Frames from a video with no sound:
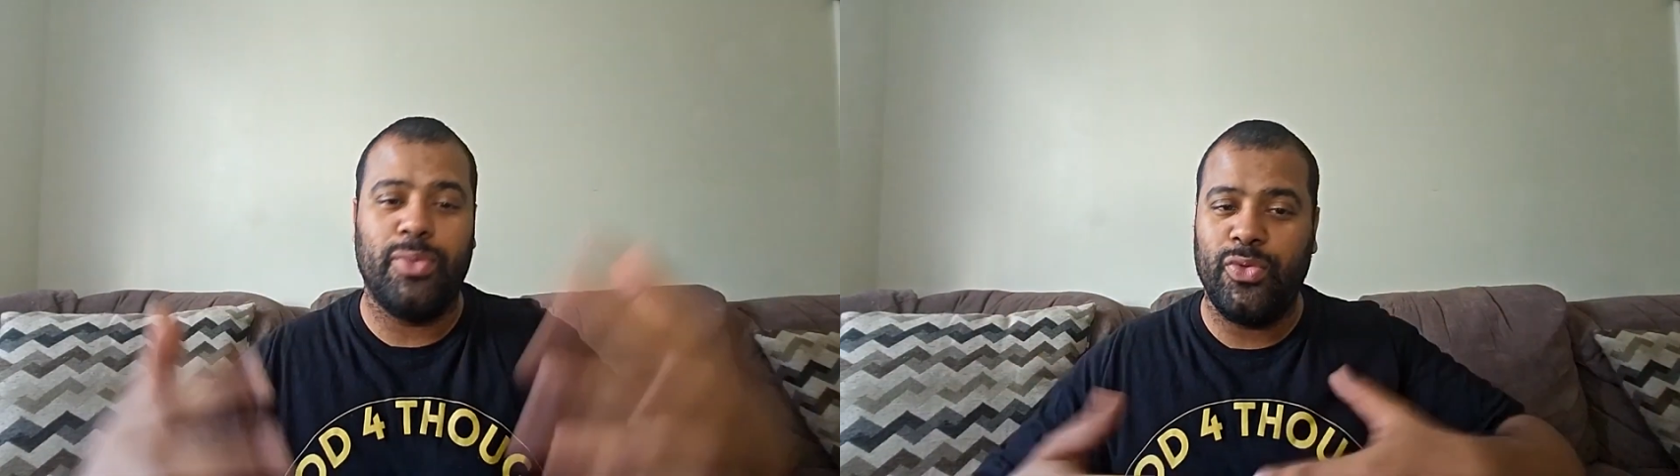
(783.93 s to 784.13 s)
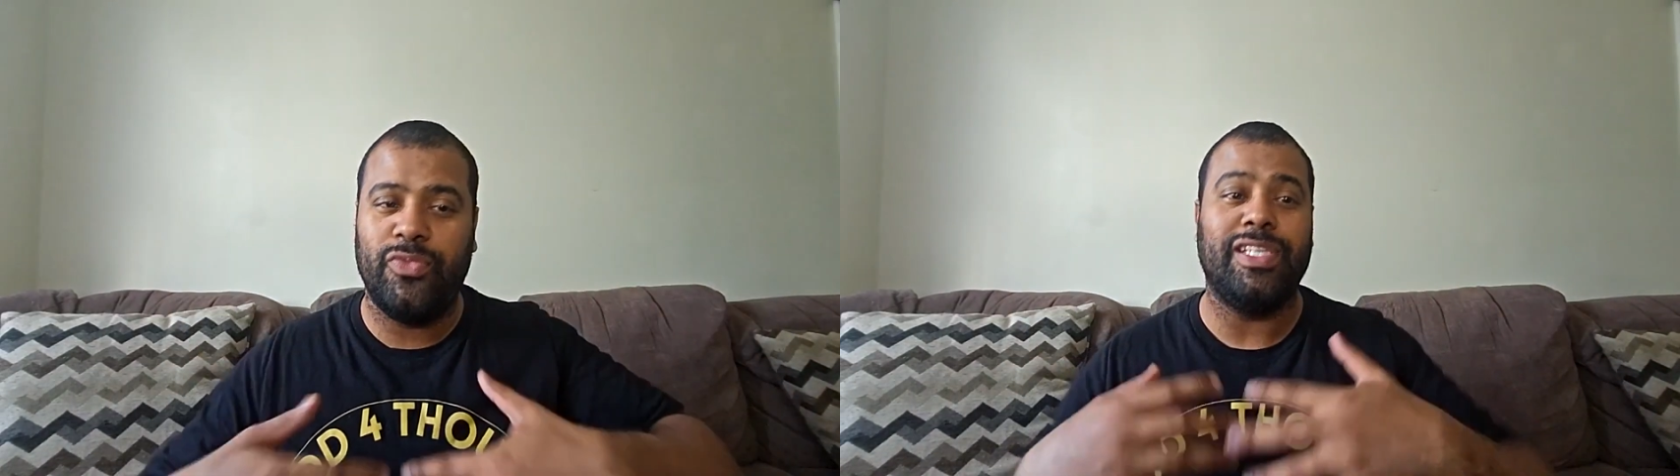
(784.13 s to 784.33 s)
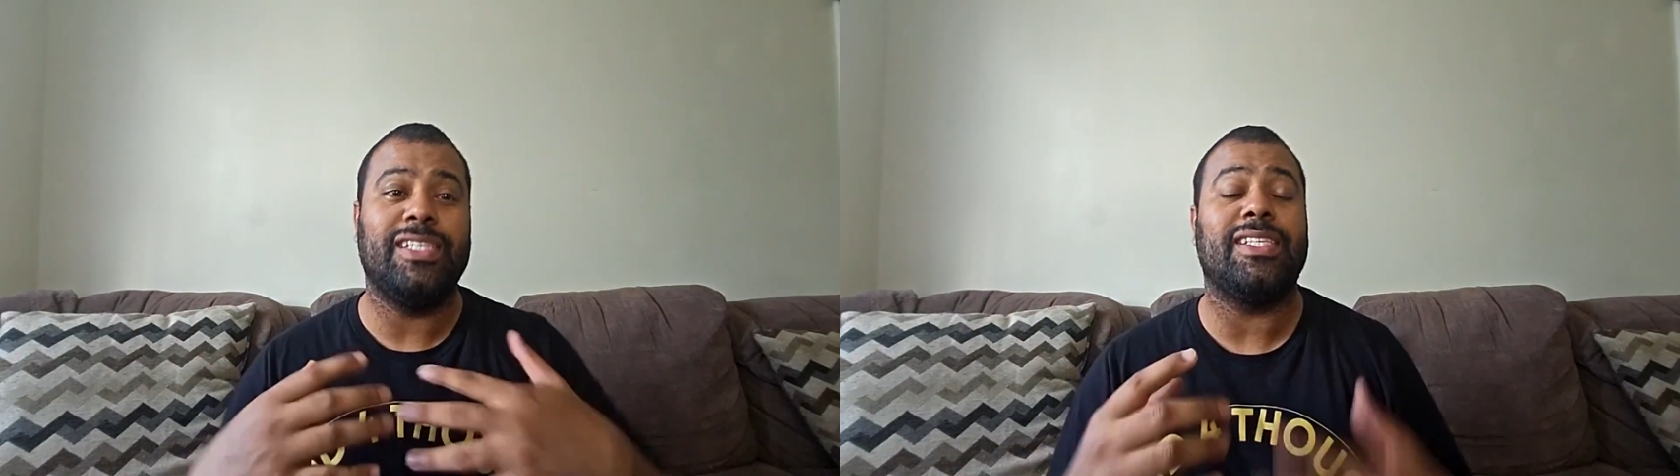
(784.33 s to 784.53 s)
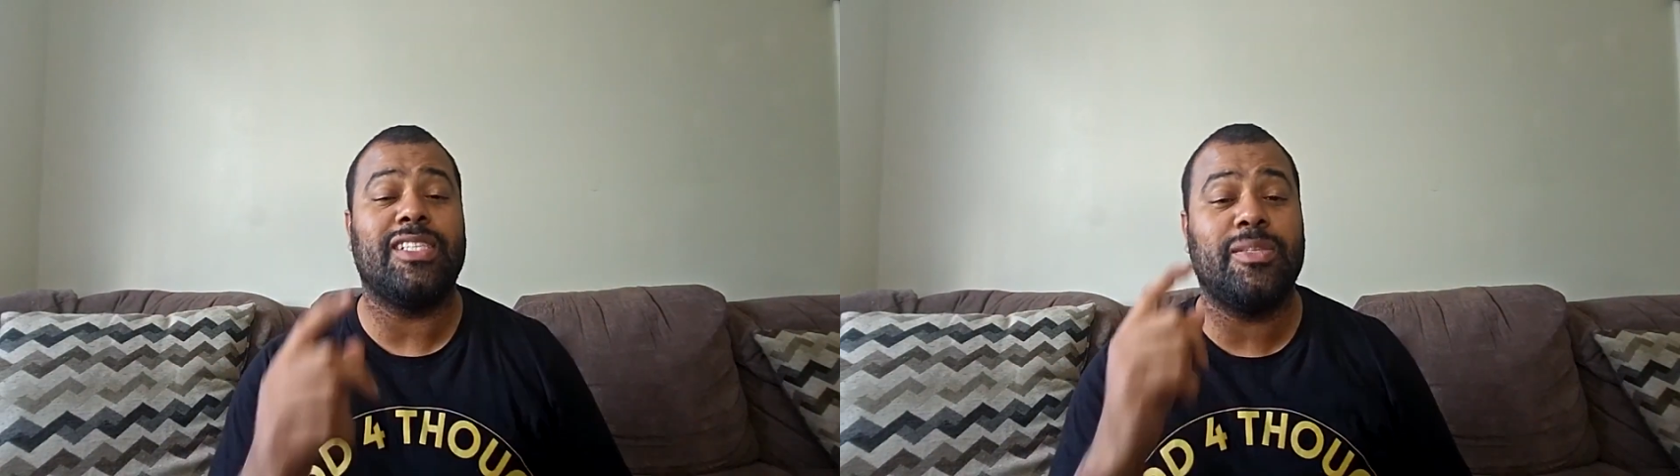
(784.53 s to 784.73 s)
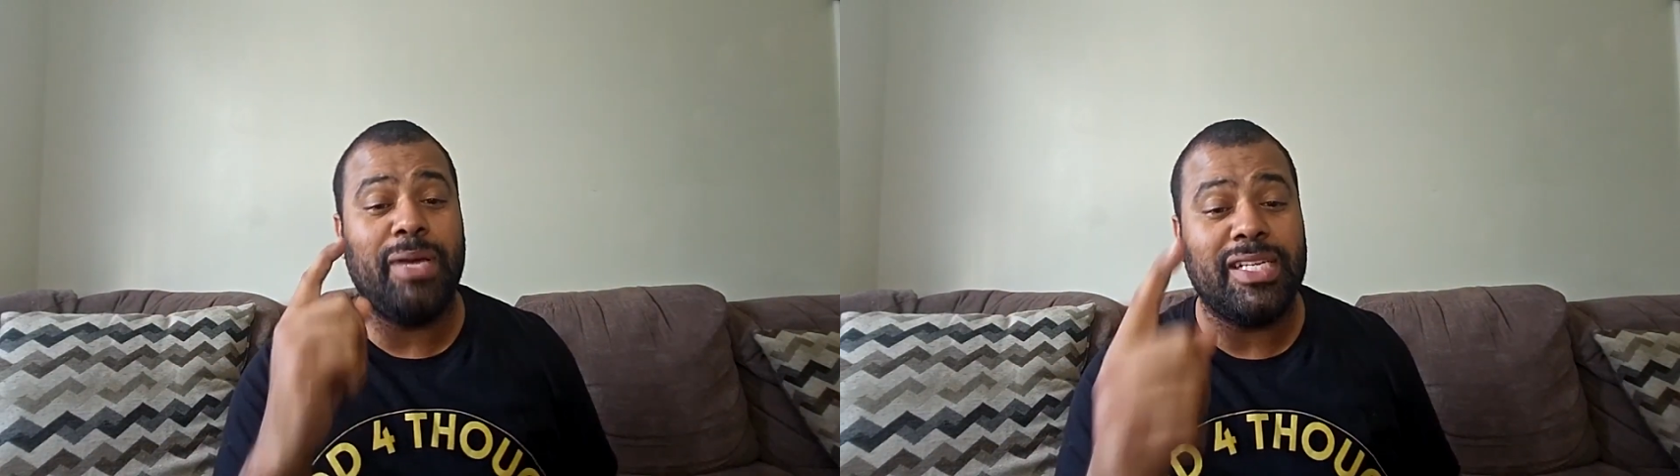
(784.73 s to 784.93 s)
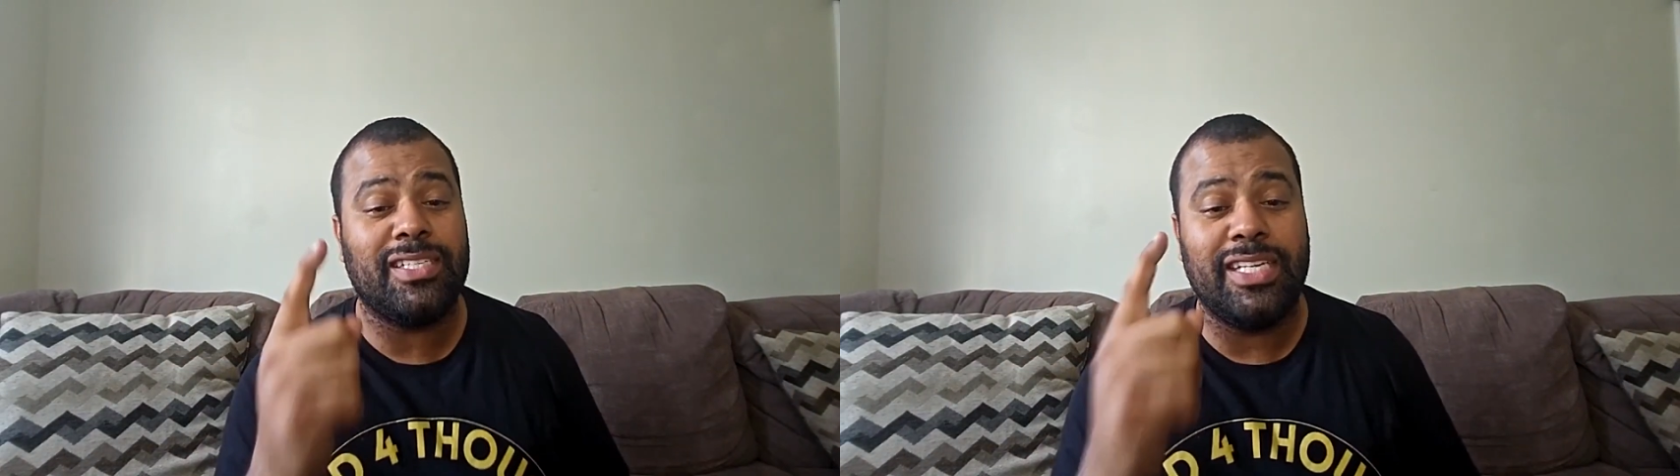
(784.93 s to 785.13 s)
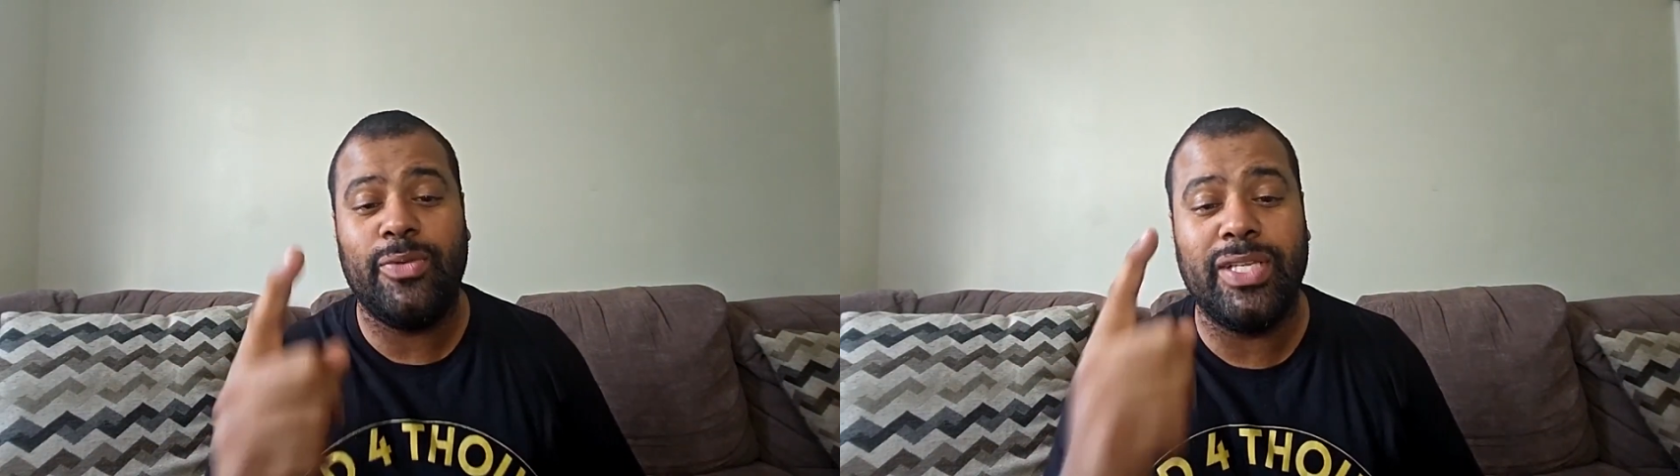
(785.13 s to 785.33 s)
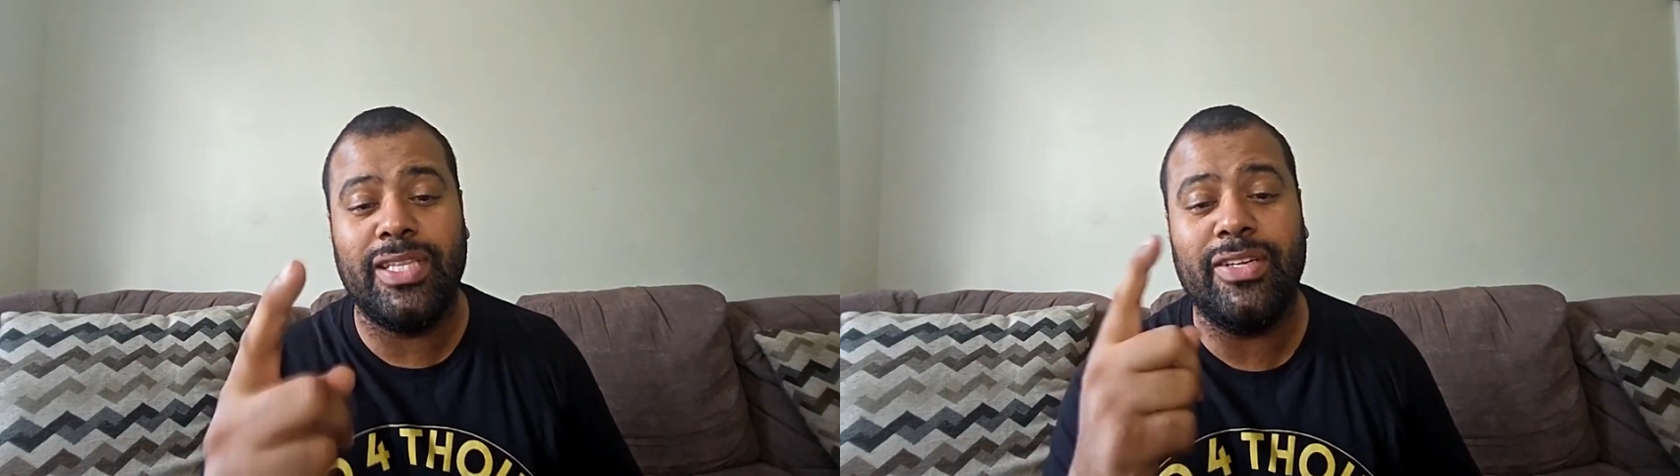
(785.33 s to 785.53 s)
movies, especially
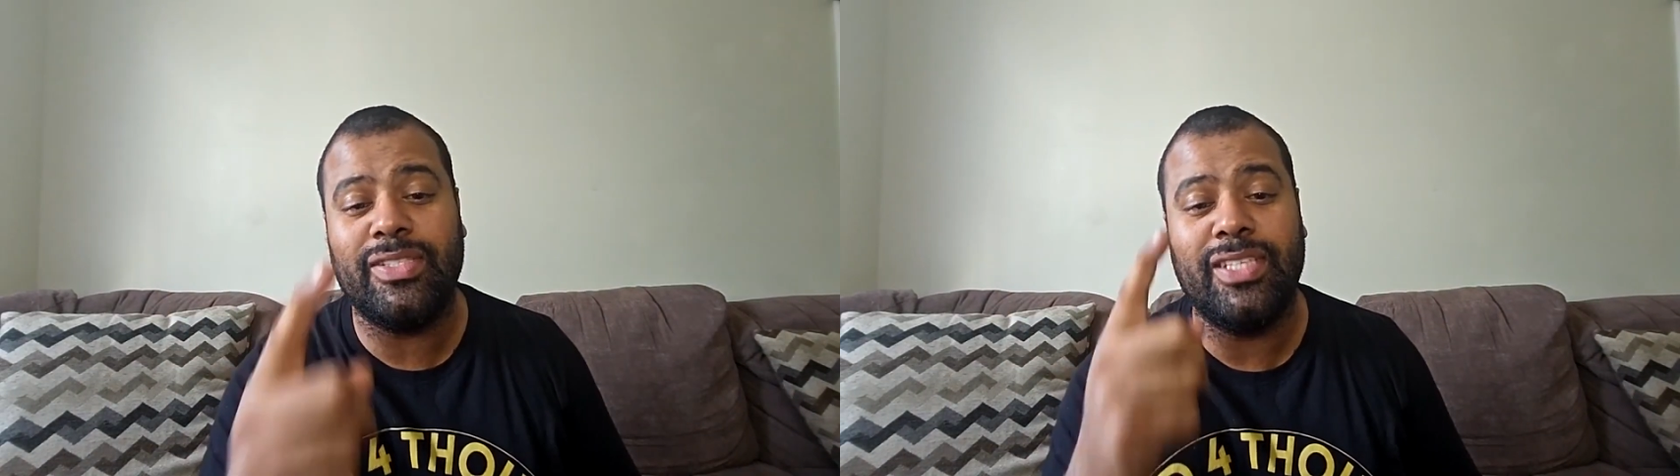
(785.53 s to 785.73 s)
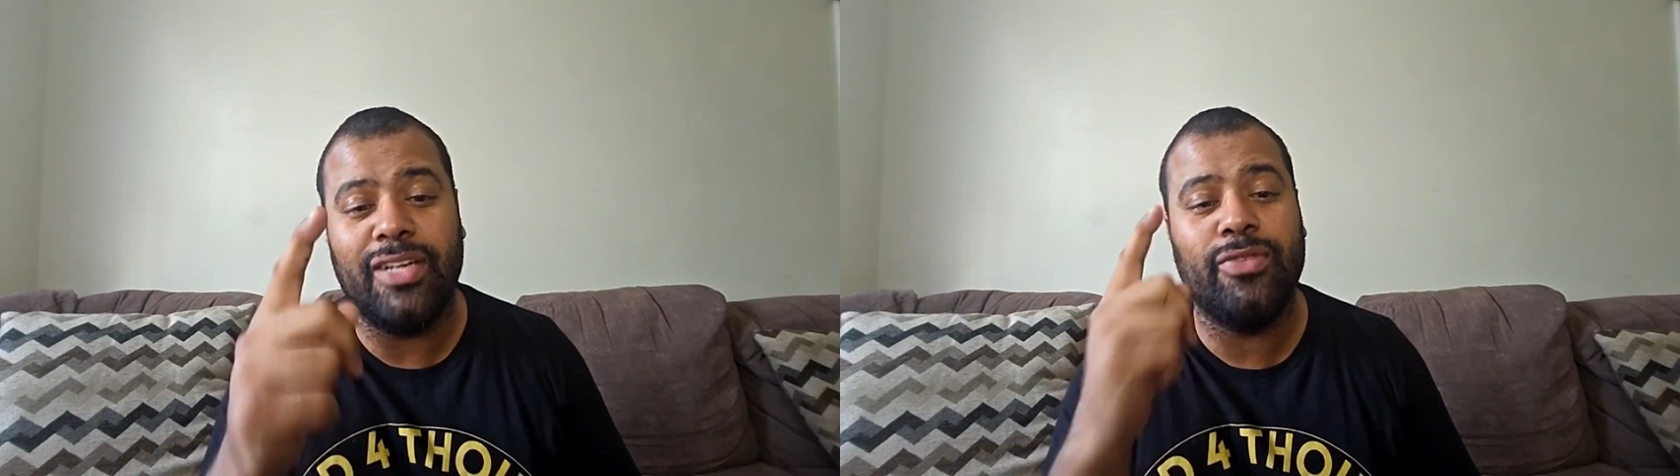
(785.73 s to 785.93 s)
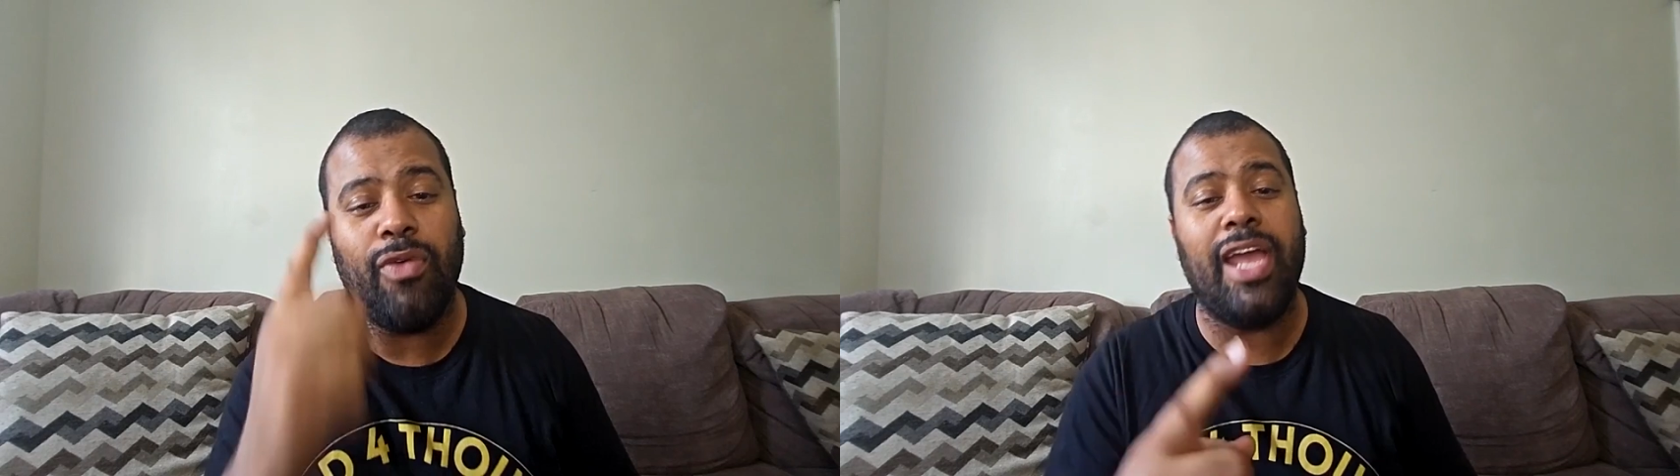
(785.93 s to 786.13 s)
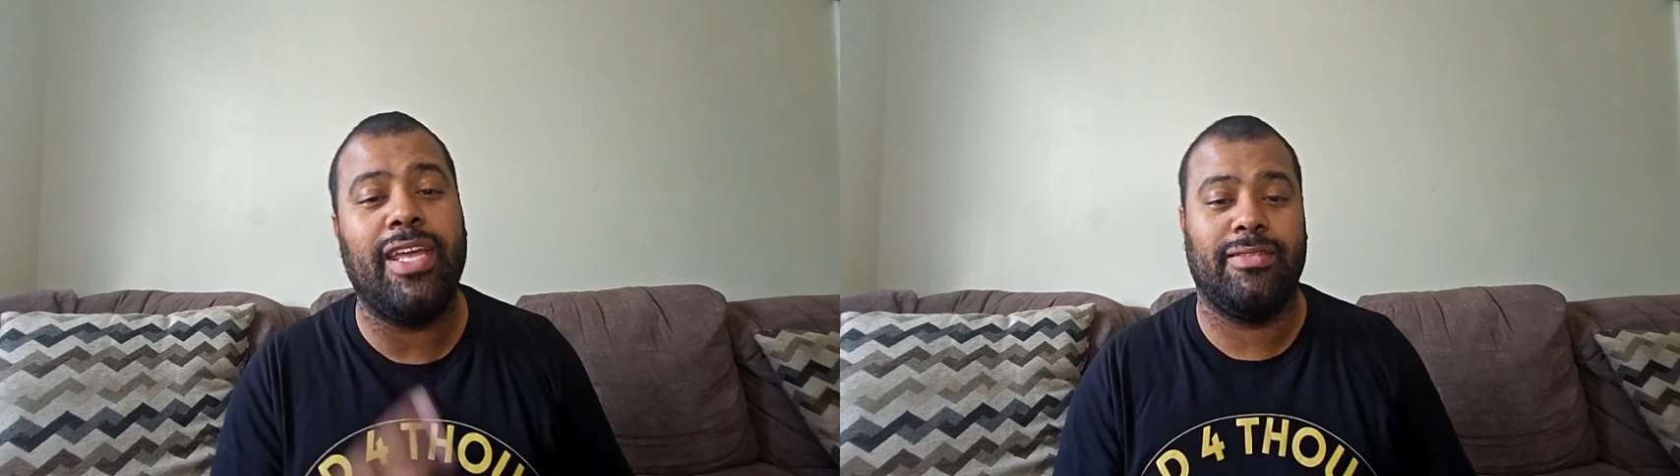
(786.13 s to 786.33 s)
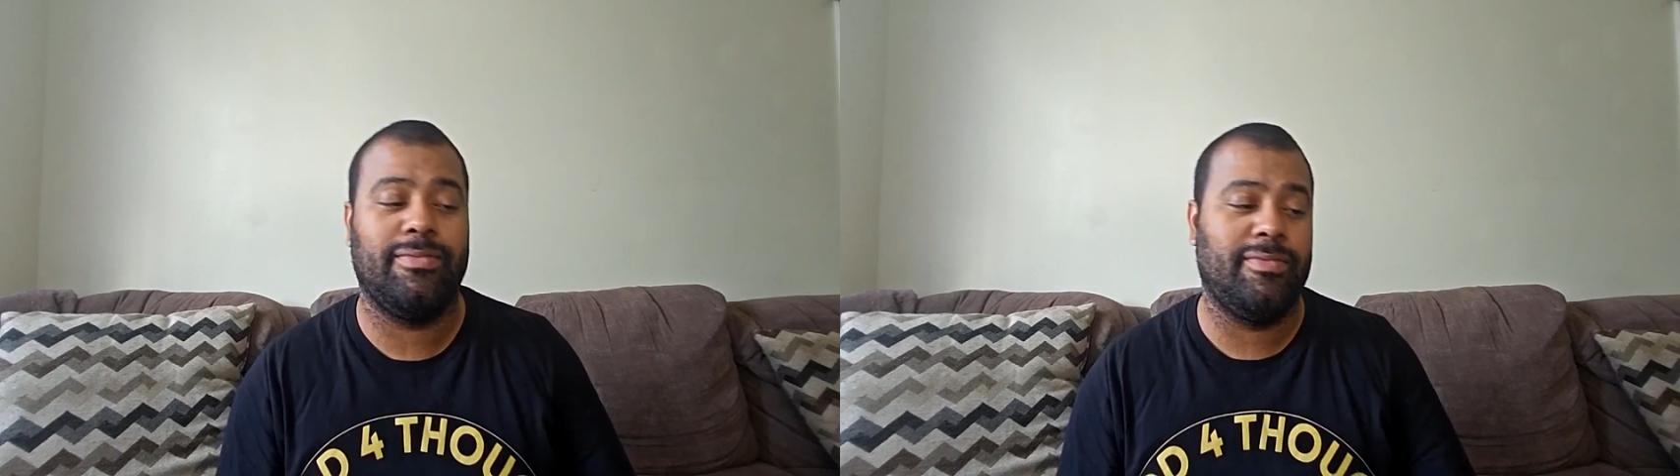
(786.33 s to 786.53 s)
when they're done right.